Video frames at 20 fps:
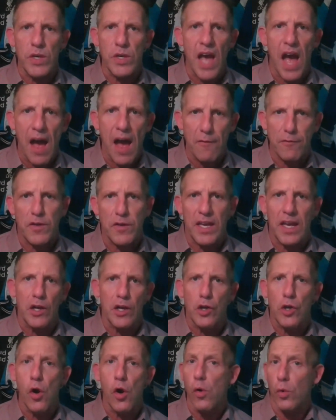where you have to
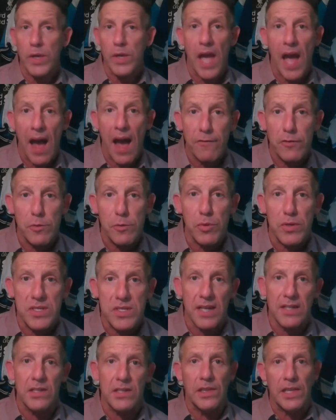get a goal or you have to
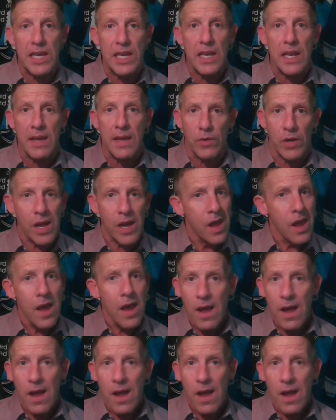protect a lead even.